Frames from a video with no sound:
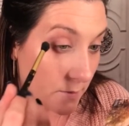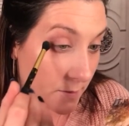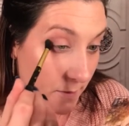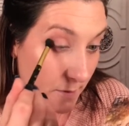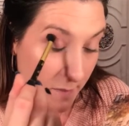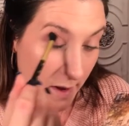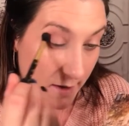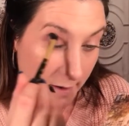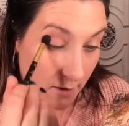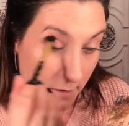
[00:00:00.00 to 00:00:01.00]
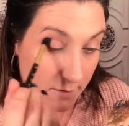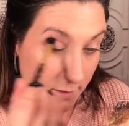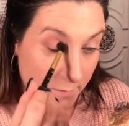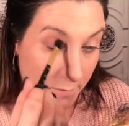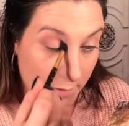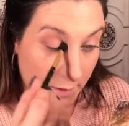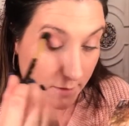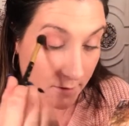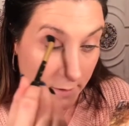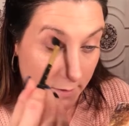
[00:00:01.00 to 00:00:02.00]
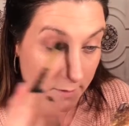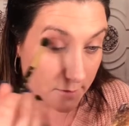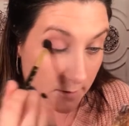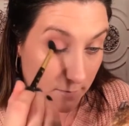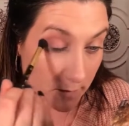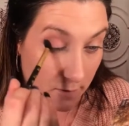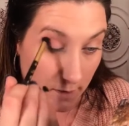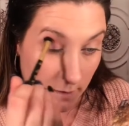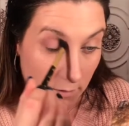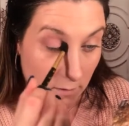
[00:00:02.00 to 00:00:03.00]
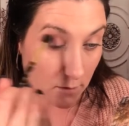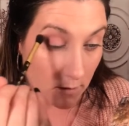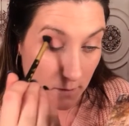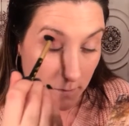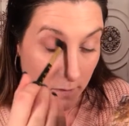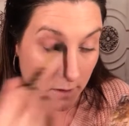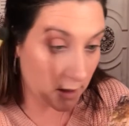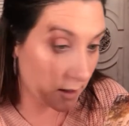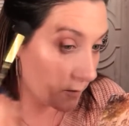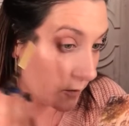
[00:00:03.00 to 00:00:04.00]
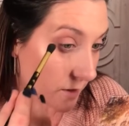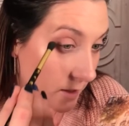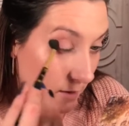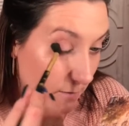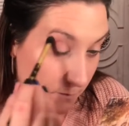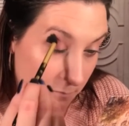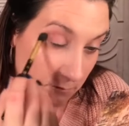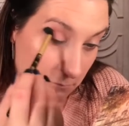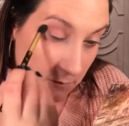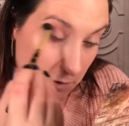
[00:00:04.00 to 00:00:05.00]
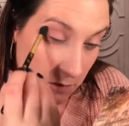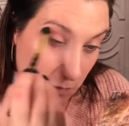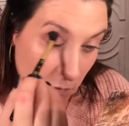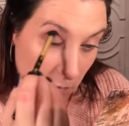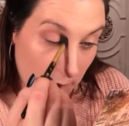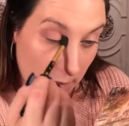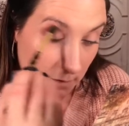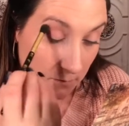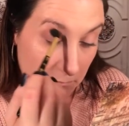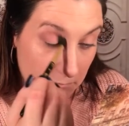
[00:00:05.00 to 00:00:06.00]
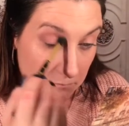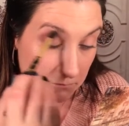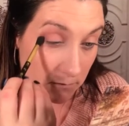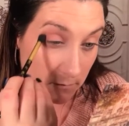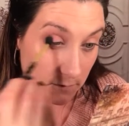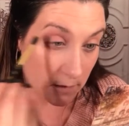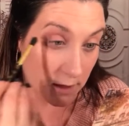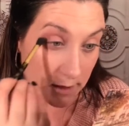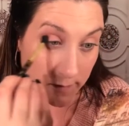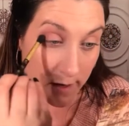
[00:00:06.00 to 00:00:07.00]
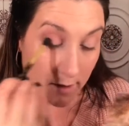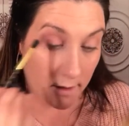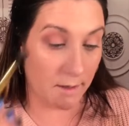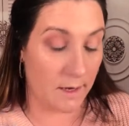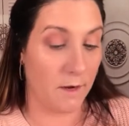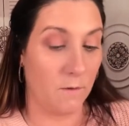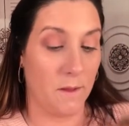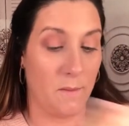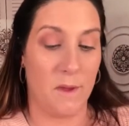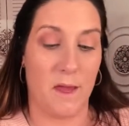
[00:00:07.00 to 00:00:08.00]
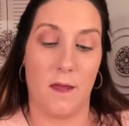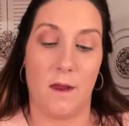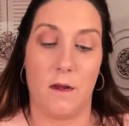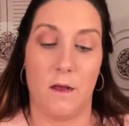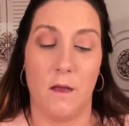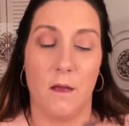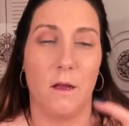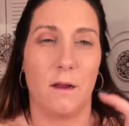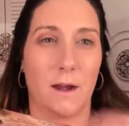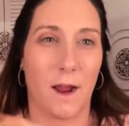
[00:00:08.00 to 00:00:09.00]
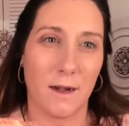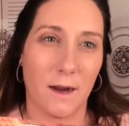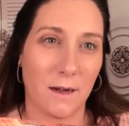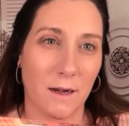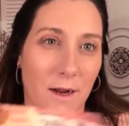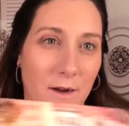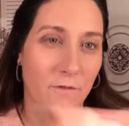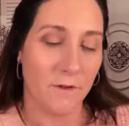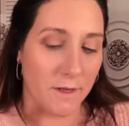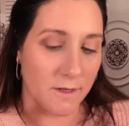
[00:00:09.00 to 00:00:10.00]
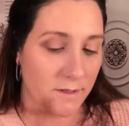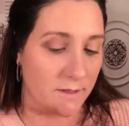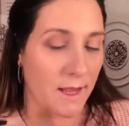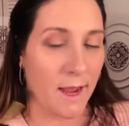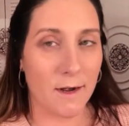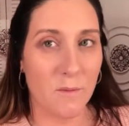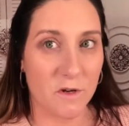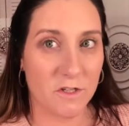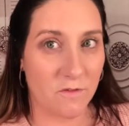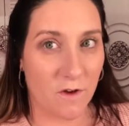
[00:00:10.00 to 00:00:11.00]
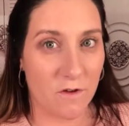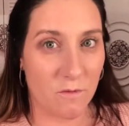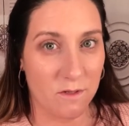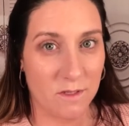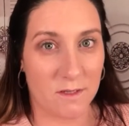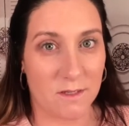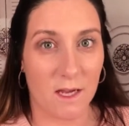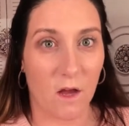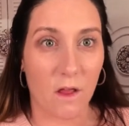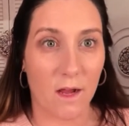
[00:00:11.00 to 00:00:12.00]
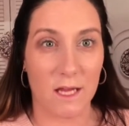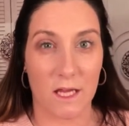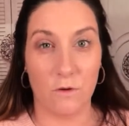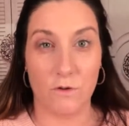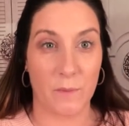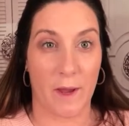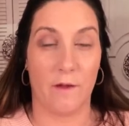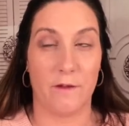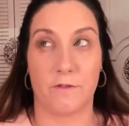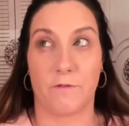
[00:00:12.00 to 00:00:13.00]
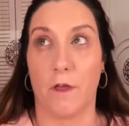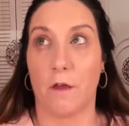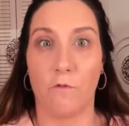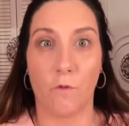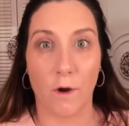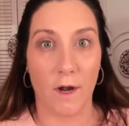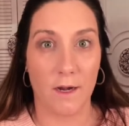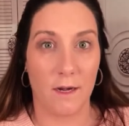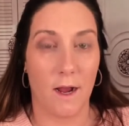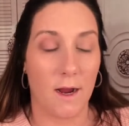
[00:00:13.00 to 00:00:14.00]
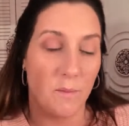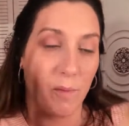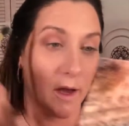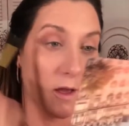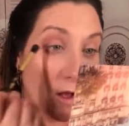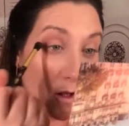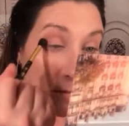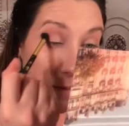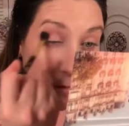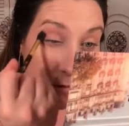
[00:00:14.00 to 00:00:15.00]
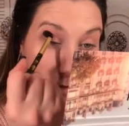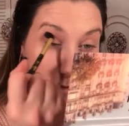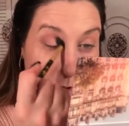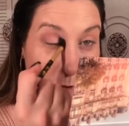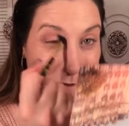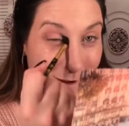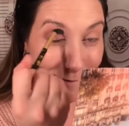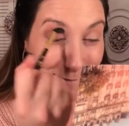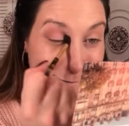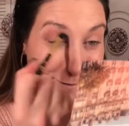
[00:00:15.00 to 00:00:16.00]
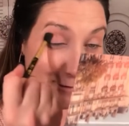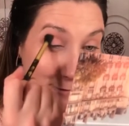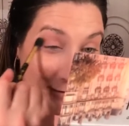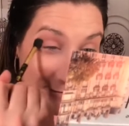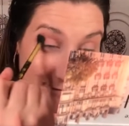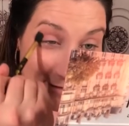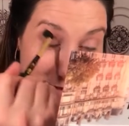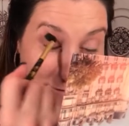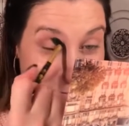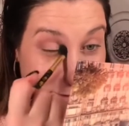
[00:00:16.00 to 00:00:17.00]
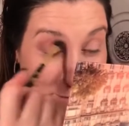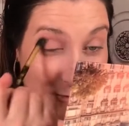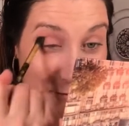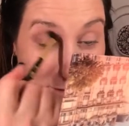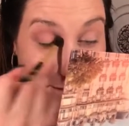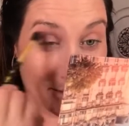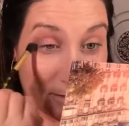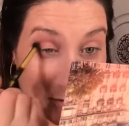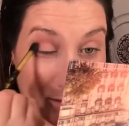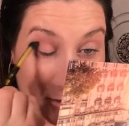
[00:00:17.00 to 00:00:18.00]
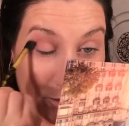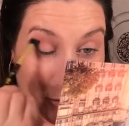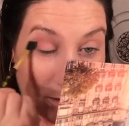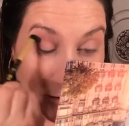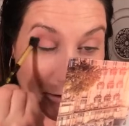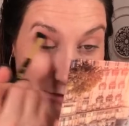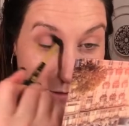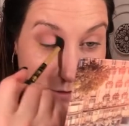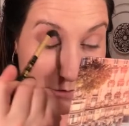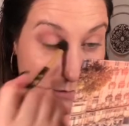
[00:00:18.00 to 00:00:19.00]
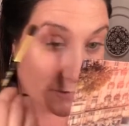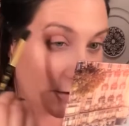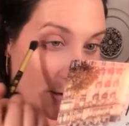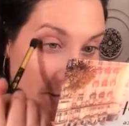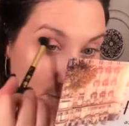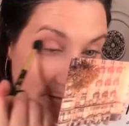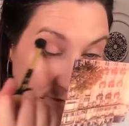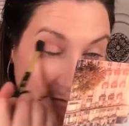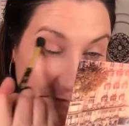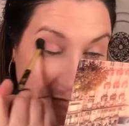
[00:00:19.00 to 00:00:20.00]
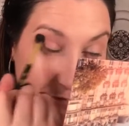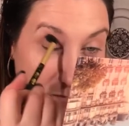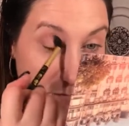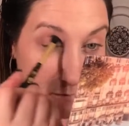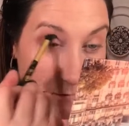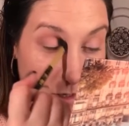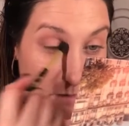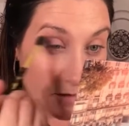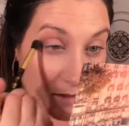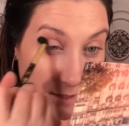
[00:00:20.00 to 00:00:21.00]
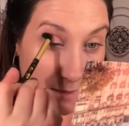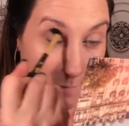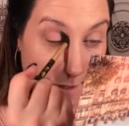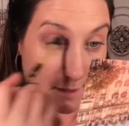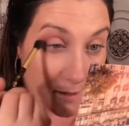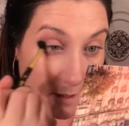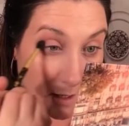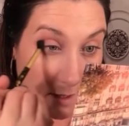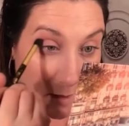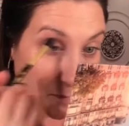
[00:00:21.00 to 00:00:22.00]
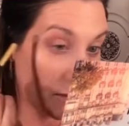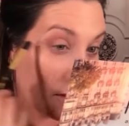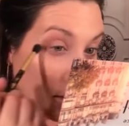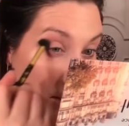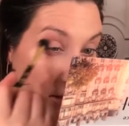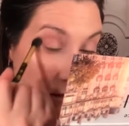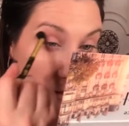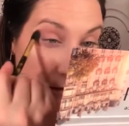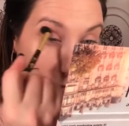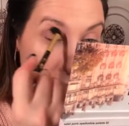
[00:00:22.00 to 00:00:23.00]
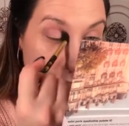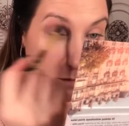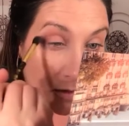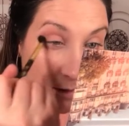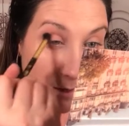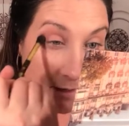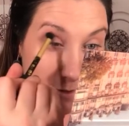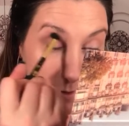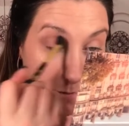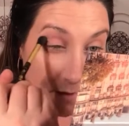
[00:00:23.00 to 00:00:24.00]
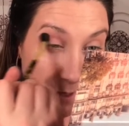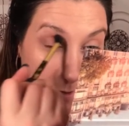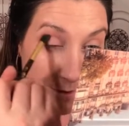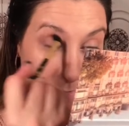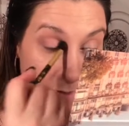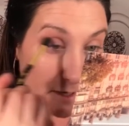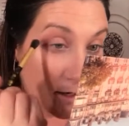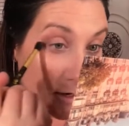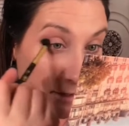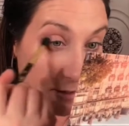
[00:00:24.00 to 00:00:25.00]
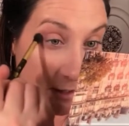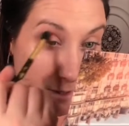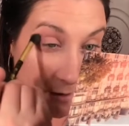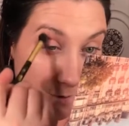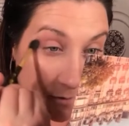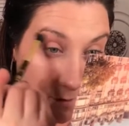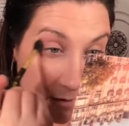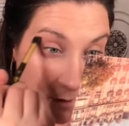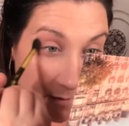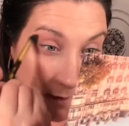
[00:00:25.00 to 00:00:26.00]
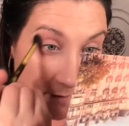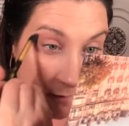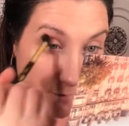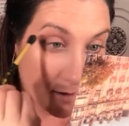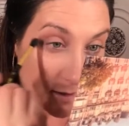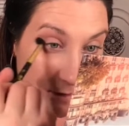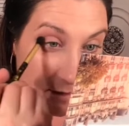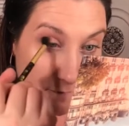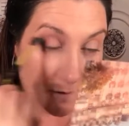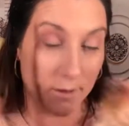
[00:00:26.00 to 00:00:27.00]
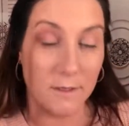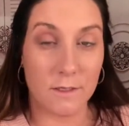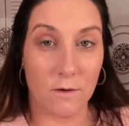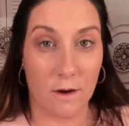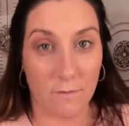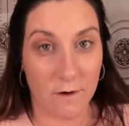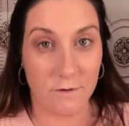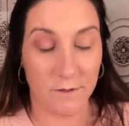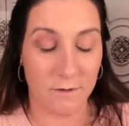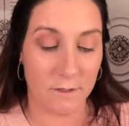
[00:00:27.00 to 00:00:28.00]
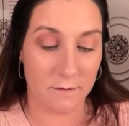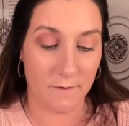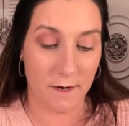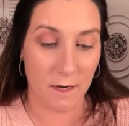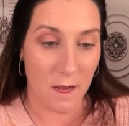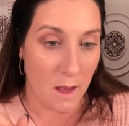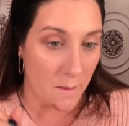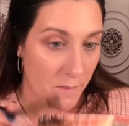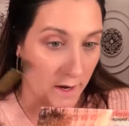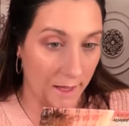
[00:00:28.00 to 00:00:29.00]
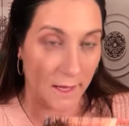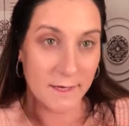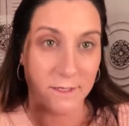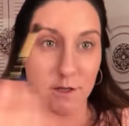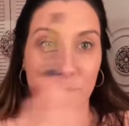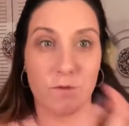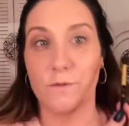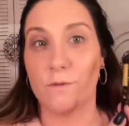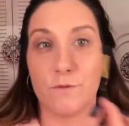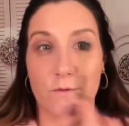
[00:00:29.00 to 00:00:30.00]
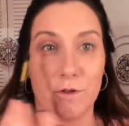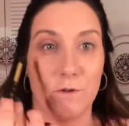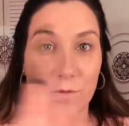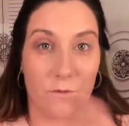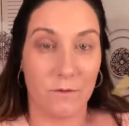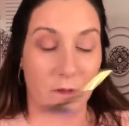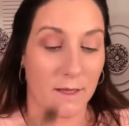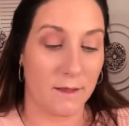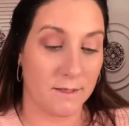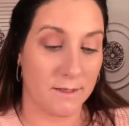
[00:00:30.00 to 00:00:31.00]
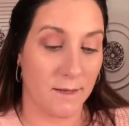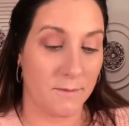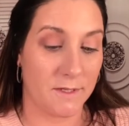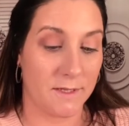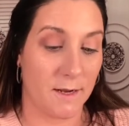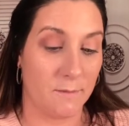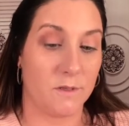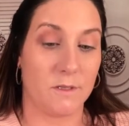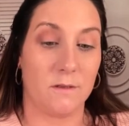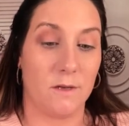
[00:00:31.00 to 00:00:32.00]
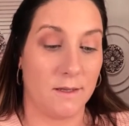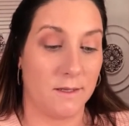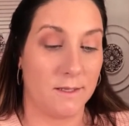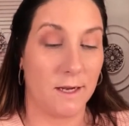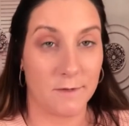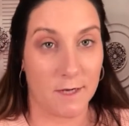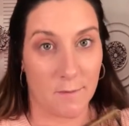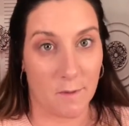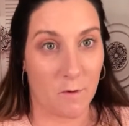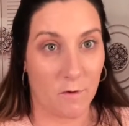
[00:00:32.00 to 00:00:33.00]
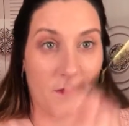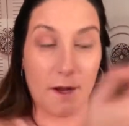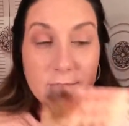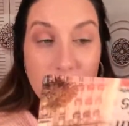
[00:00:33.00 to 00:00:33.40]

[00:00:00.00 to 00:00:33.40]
They're packing on there pretty good, seem to be blending pretty smoothly. This palette, I only paid $9.99 for this. They had a bunch of other ones on sale, like huge palettes for like $4.99, but they were all sold out. So there was only this one and 2 others to choose from of the same like type. So like to, when I do my eyeshadow, I mean everyone does it differently, so however you do it is fine, but I like to do like the same steps at the same time on both eyes.